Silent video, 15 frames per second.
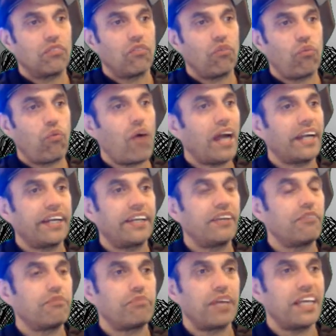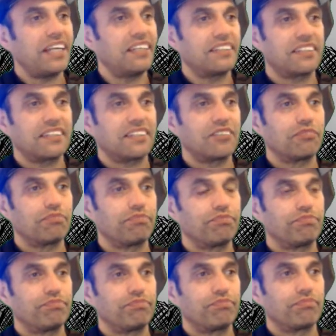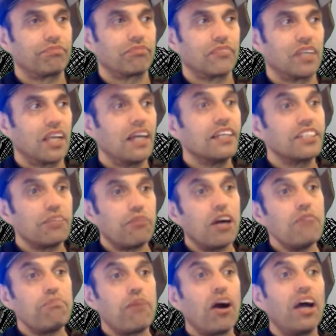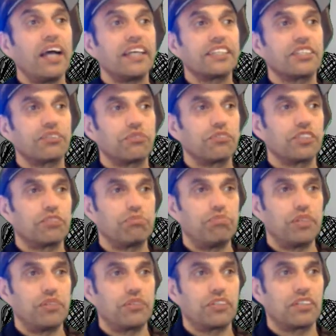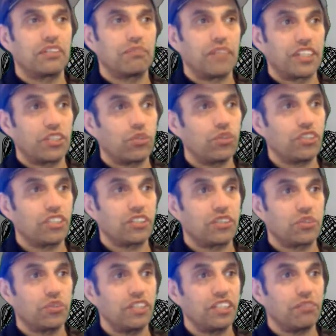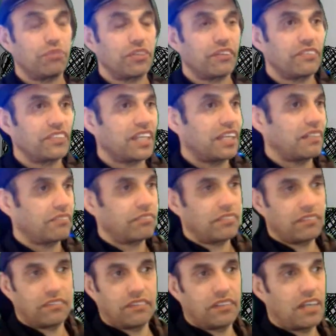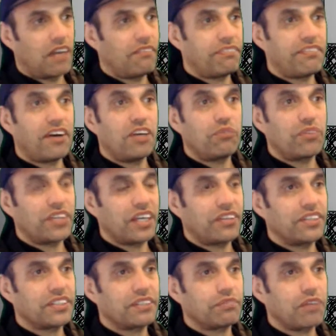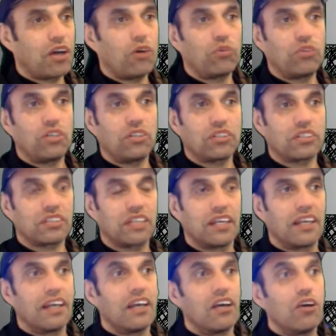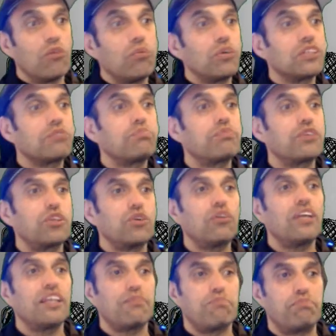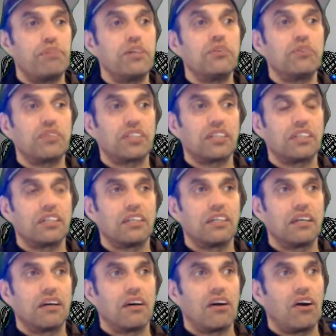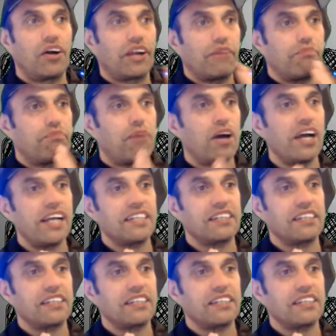one piece. So my bias was built, my choice supportive saying, I'm fine with how this whole looks. It was purely built on a bias